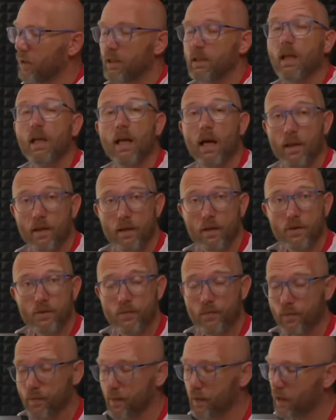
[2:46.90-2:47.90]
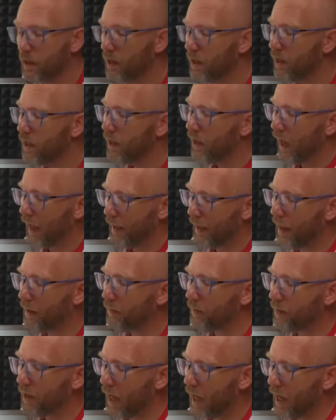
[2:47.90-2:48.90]
10 others. And
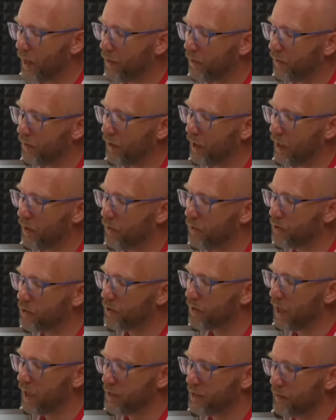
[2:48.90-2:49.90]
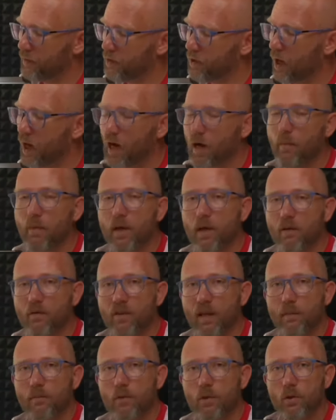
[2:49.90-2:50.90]
then I usually ask them, so how many of
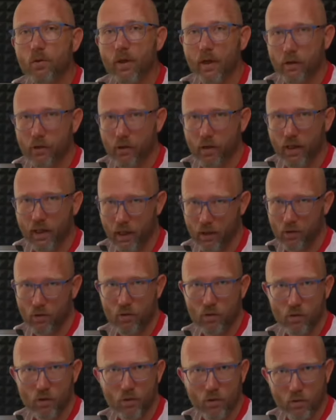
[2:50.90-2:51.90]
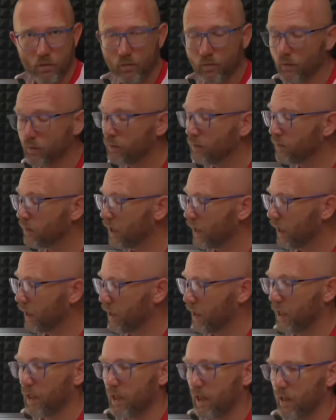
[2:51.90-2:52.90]
them can you do
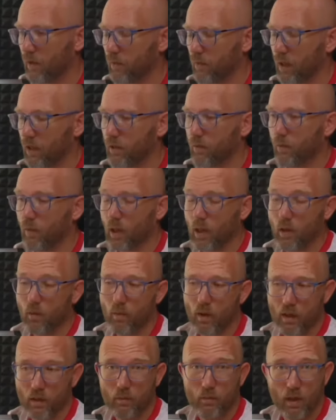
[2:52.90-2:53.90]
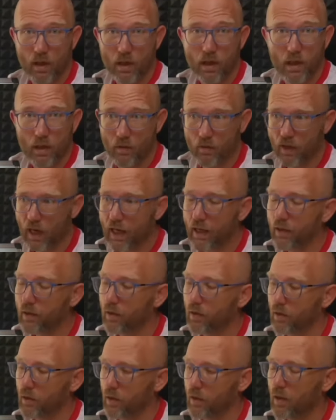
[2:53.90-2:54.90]
in one year, right?
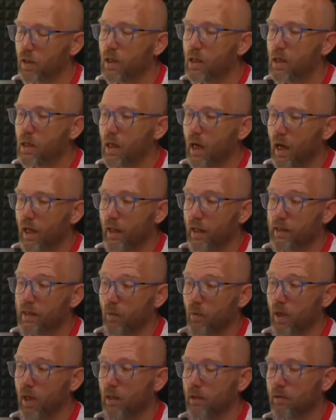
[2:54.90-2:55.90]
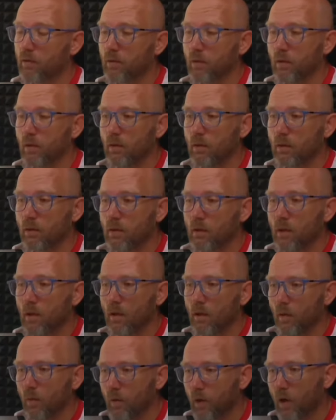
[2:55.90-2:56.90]
And they say, well,
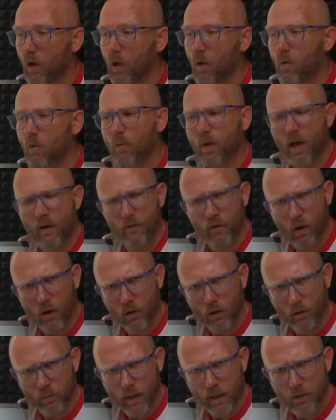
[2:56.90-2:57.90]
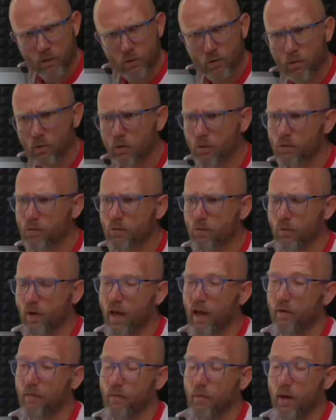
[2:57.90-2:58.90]
we have all the best tools. We
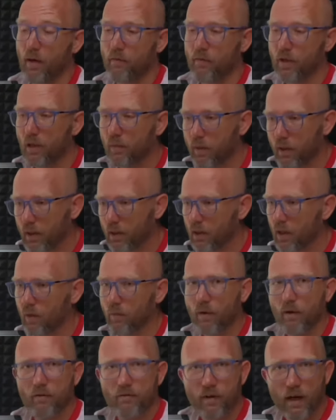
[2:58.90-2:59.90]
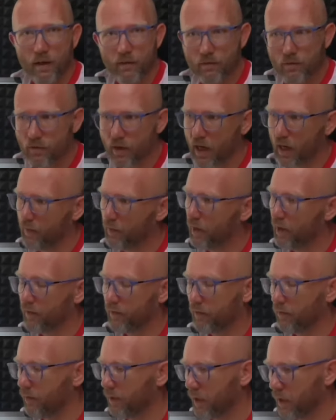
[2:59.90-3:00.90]
have DBT, we have Fivetran, we
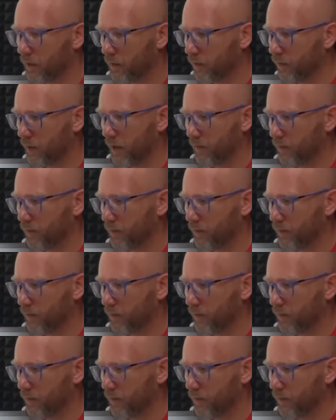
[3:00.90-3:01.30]
have